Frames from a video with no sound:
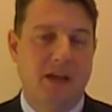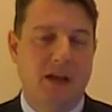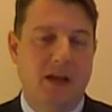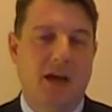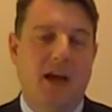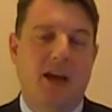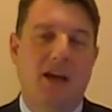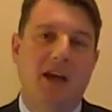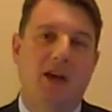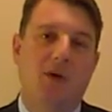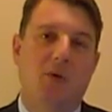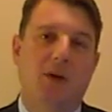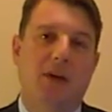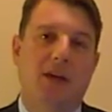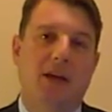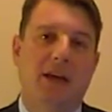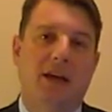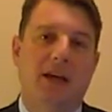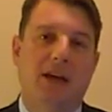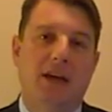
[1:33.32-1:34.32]
And
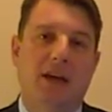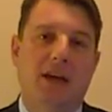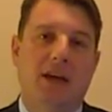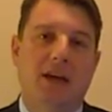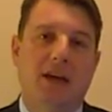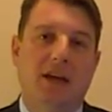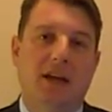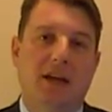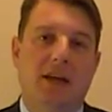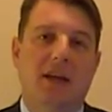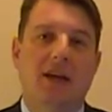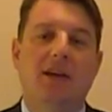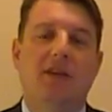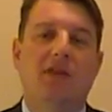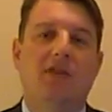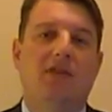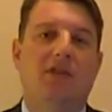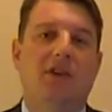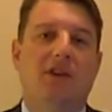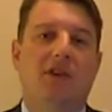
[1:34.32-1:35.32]
equally,
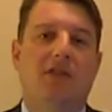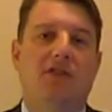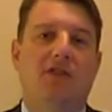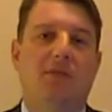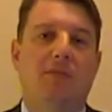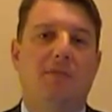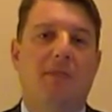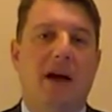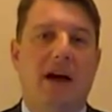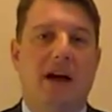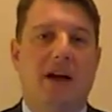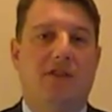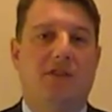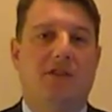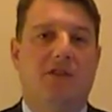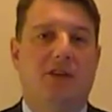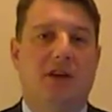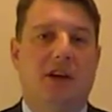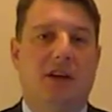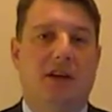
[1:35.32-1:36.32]
leaders need to
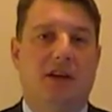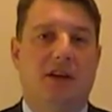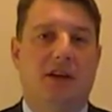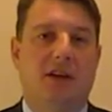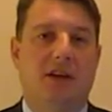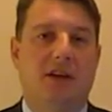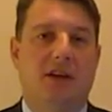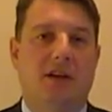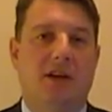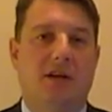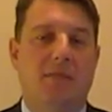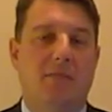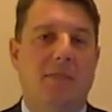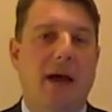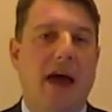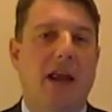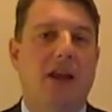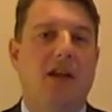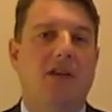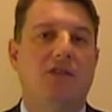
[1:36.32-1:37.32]
master
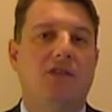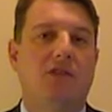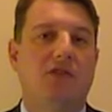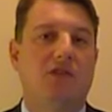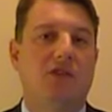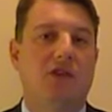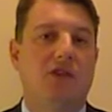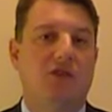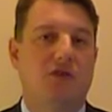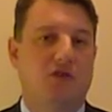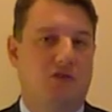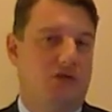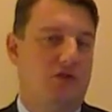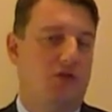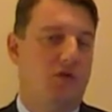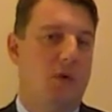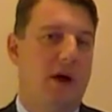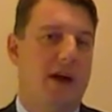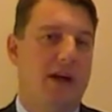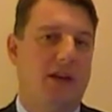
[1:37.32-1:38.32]
balanced
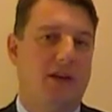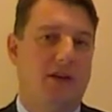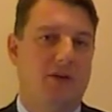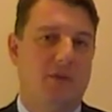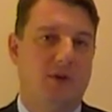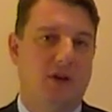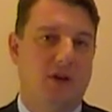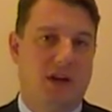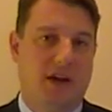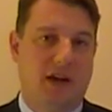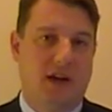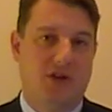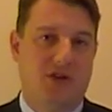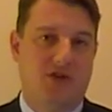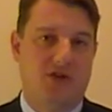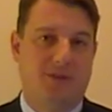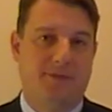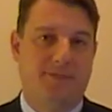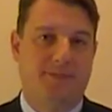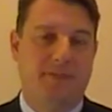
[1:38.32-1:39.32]
two-way
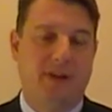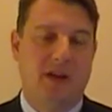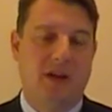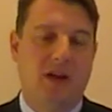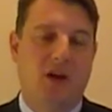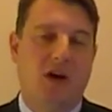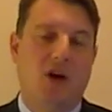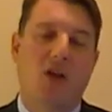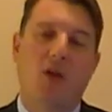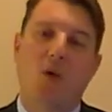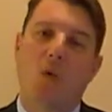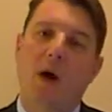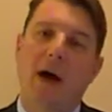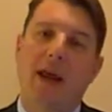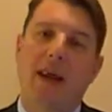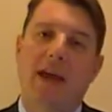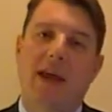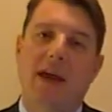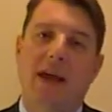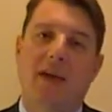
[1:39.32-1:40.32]
communication. On the
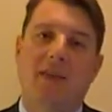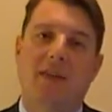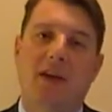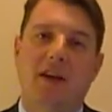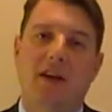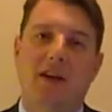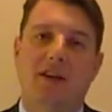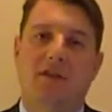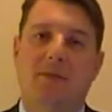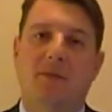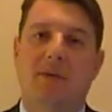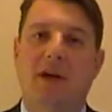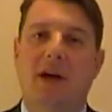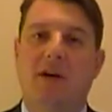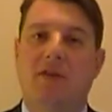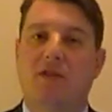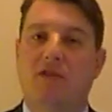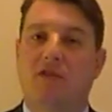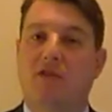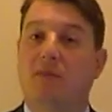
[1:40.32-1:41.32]
one hand, they need to be
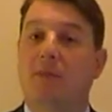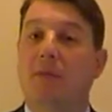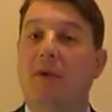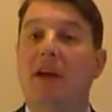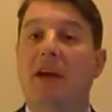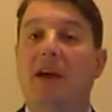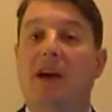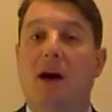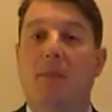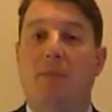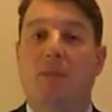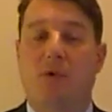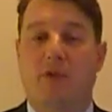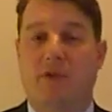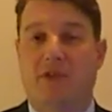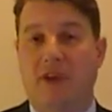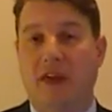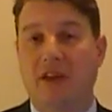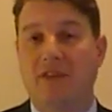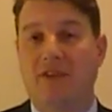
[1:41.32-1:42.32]
able to speak up
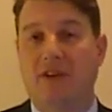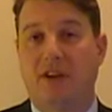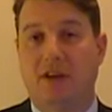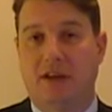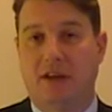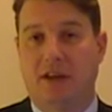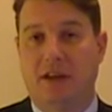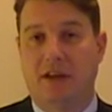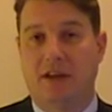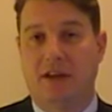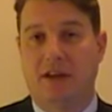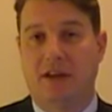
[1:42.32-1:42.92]
authentically,